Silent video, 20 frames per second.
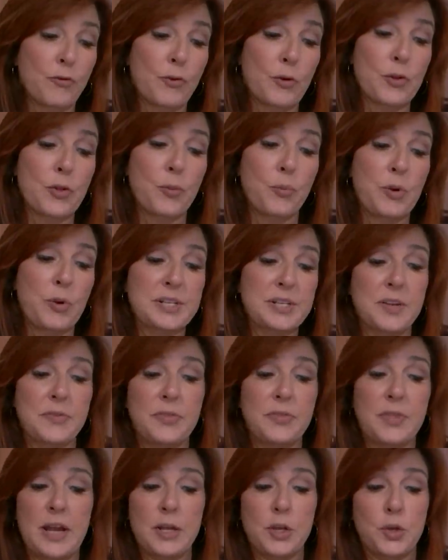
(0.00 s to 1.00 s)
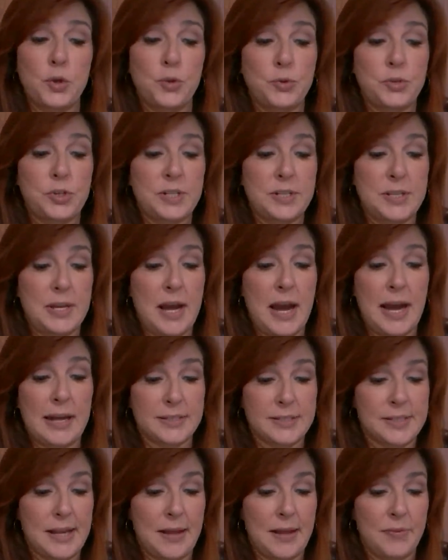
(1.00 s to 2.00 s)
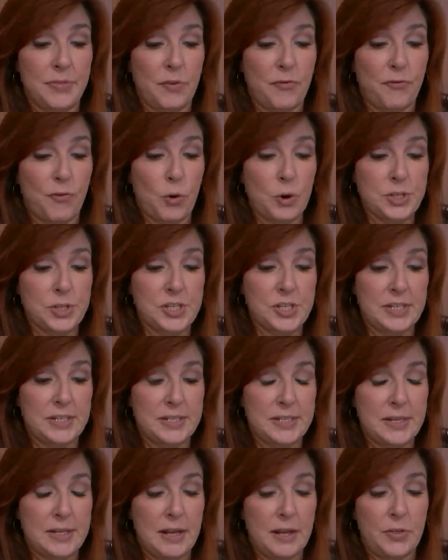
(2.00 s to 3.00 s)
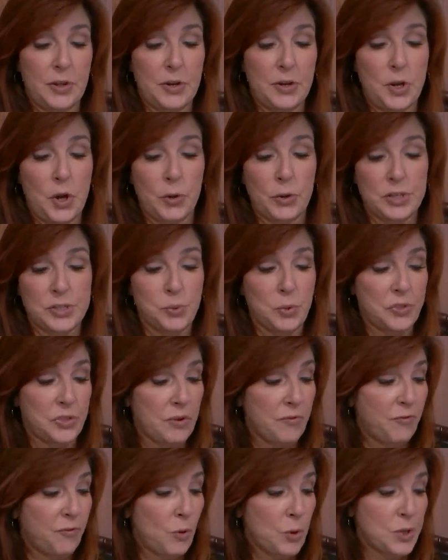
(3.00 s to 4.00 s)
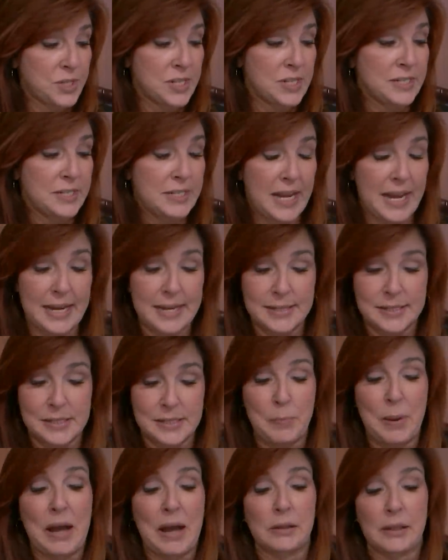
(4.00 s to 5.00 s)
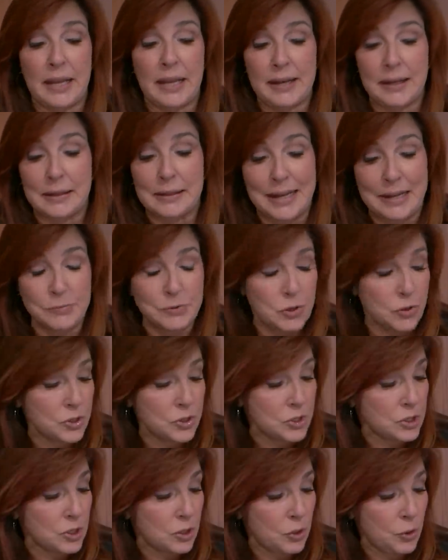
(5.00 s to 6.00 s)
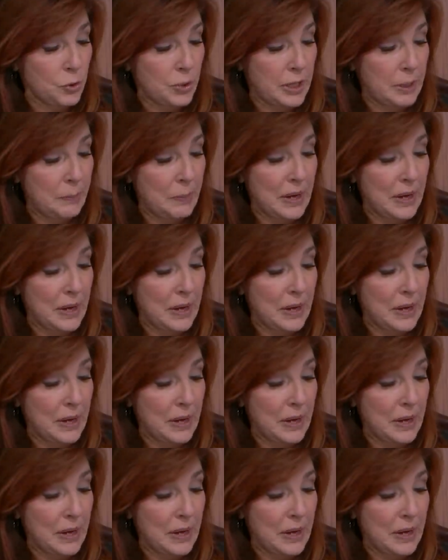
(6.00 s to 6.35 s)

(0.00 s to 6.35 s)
for the reason that you did not send the 14 uh, the notice within 14 days about laying claim to the security